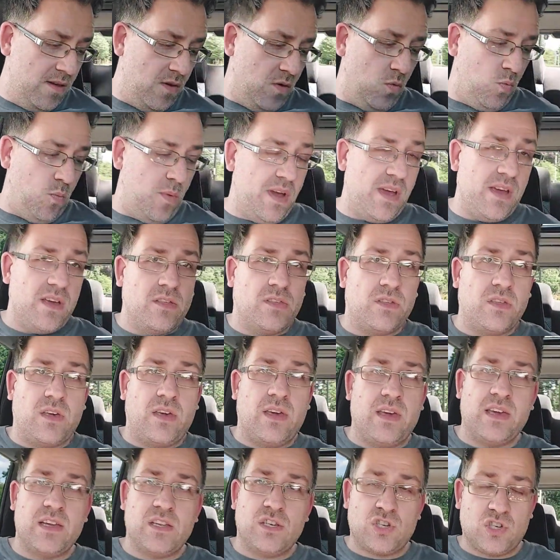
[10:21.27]
with
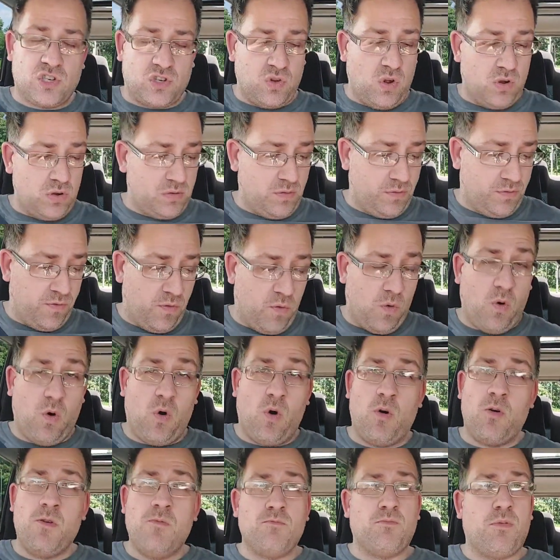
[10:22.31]
a slot
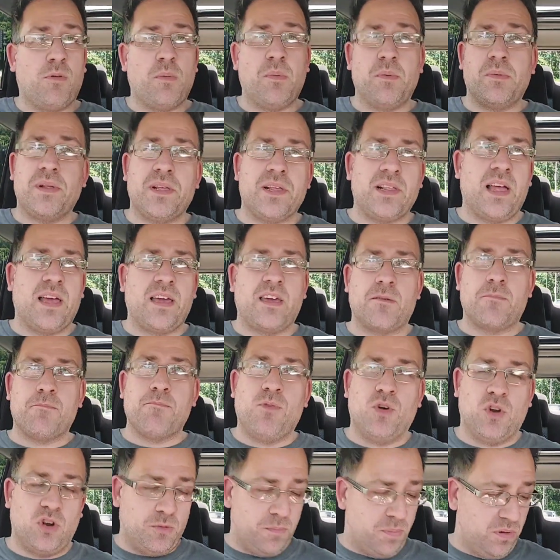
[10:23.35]
for probably like
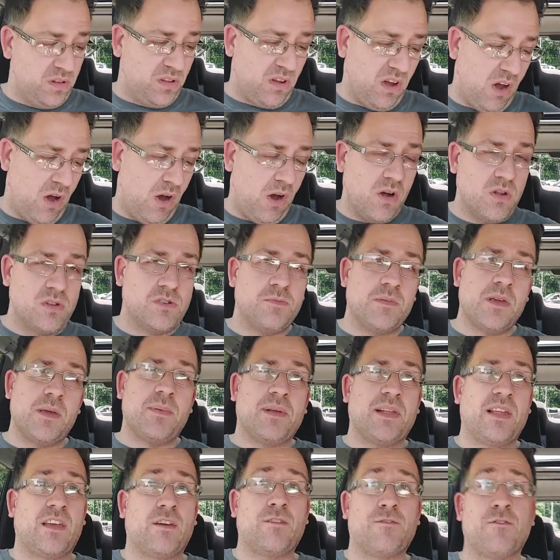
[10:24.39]
multiple cards,
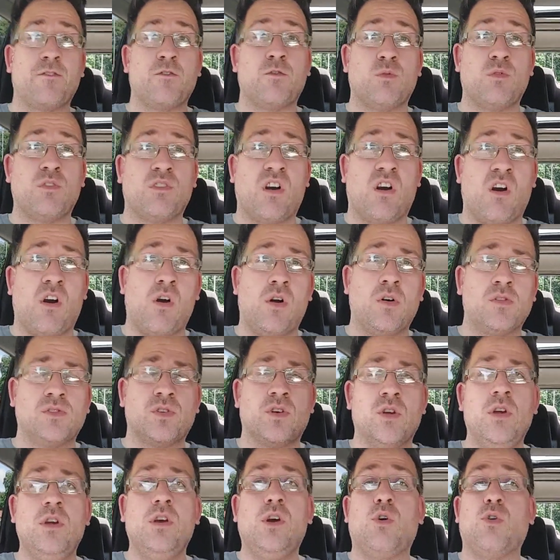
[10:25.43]
maybe like a fuel card
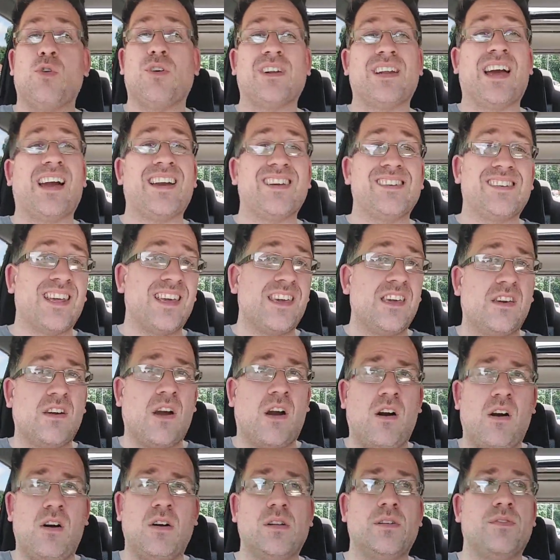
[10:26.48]
or an ID
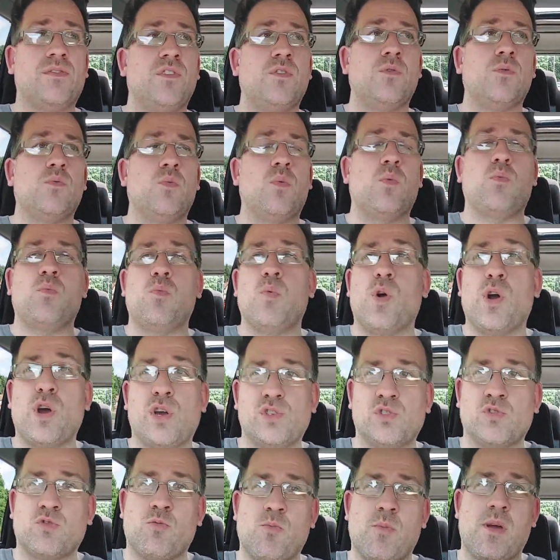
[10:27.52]
card. If you work
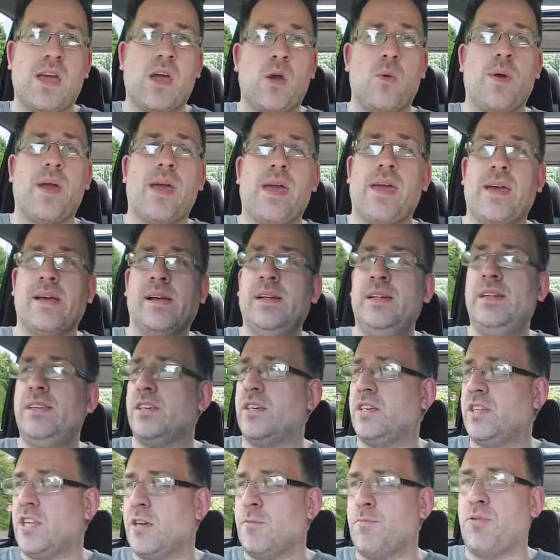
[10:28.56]
somewhere where
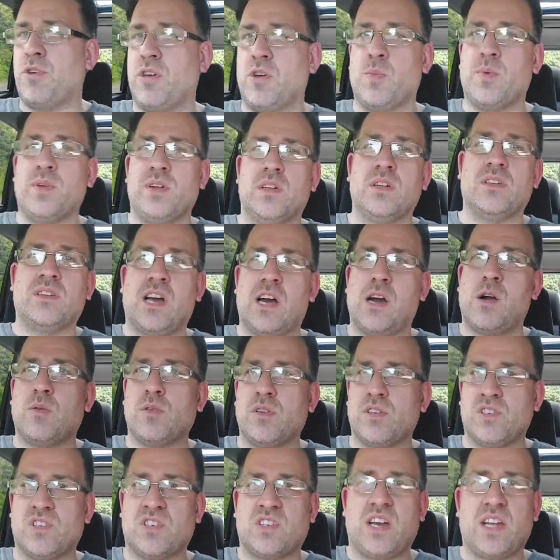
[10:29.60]
you need to put your window down
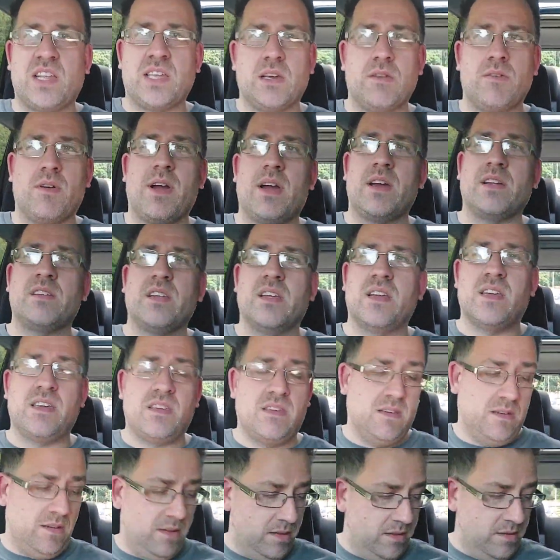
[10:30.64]
and scan your ID,
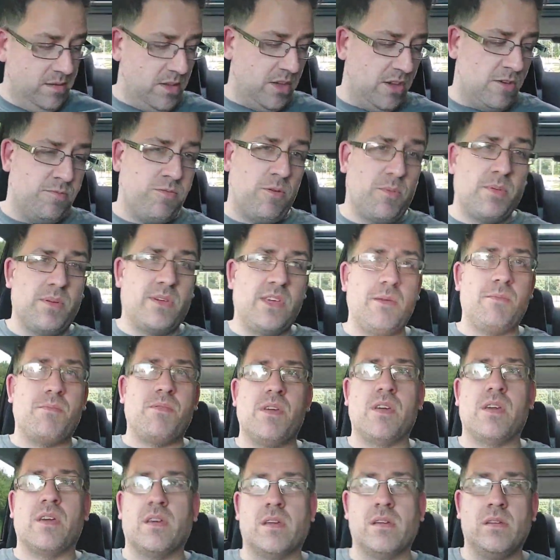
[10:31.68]
you could probably
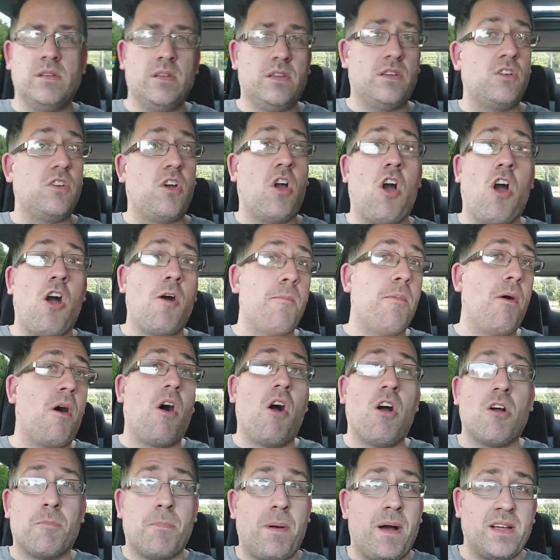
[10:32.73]
keep your car
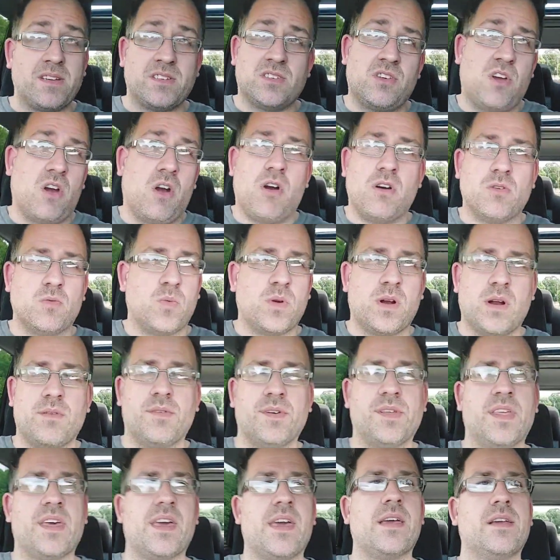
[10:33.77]
park pass card,
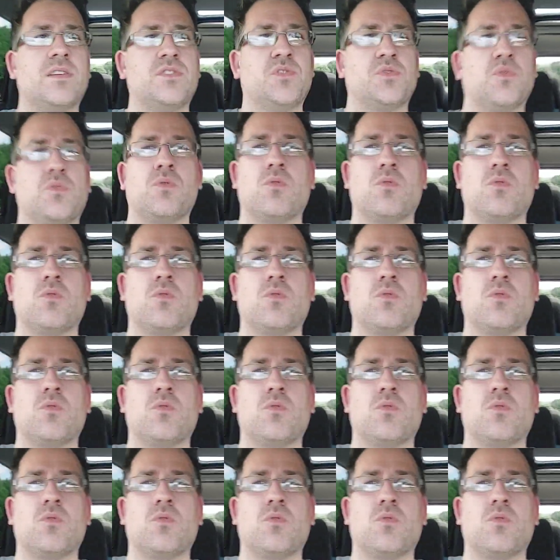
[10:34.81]
whatever there is.